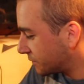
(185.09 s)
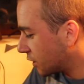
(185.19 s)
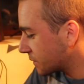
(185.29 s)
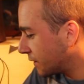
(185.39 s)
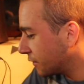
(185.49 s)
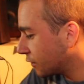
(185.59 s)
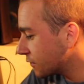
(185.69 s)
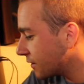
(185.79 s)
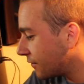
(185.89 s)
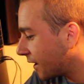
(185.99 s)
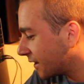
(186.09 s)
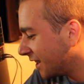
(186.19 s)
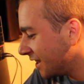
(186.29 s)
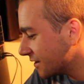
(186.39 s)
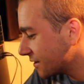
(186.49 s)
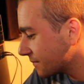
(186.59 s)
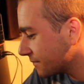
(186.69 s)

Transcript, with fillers: Marx power goes in that heat.